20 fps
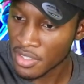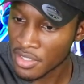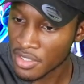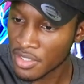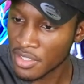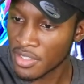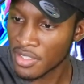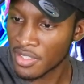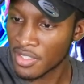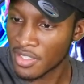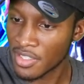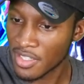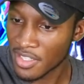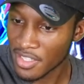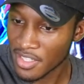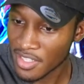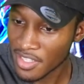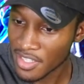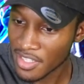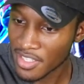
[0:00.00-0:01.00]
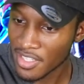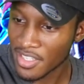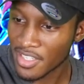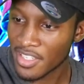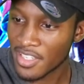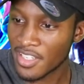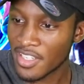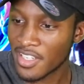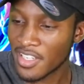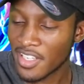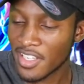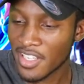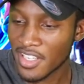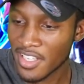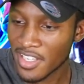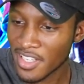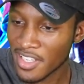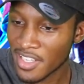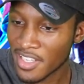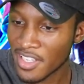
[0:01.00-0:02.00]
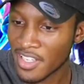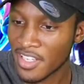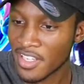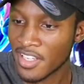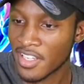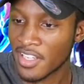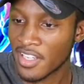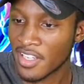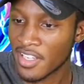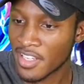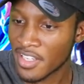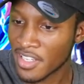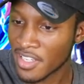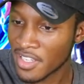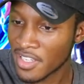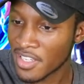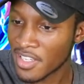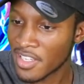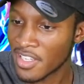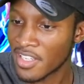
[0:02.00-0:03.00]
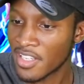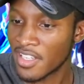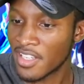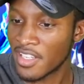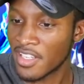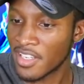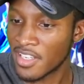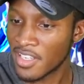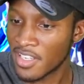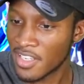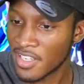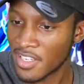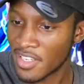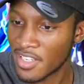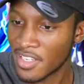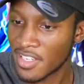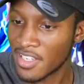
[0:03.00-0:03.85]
This person isn't speaking.